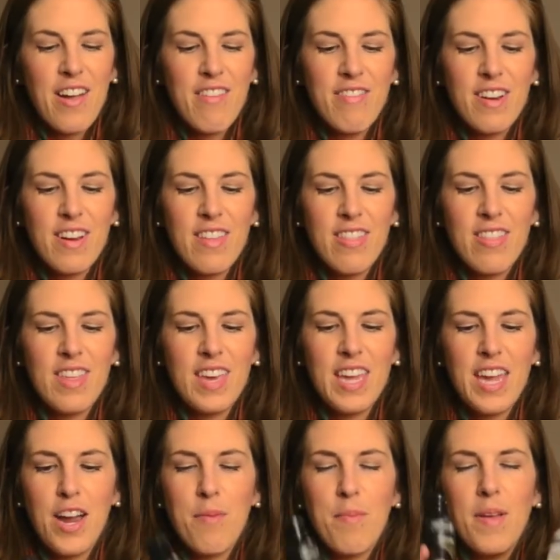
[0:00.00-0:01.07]
I have very thick
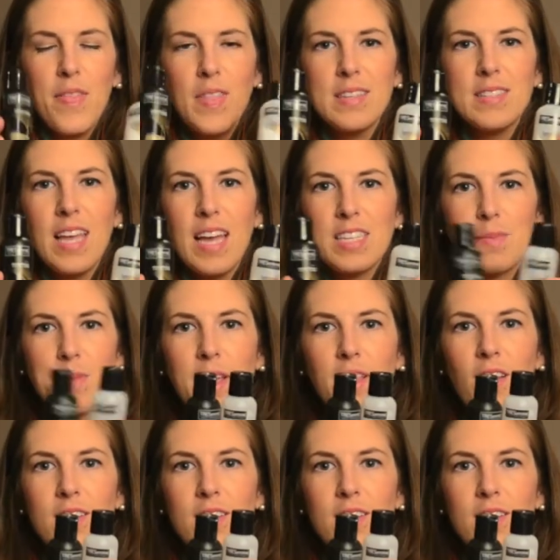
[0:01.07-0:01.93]
hair, but these last me a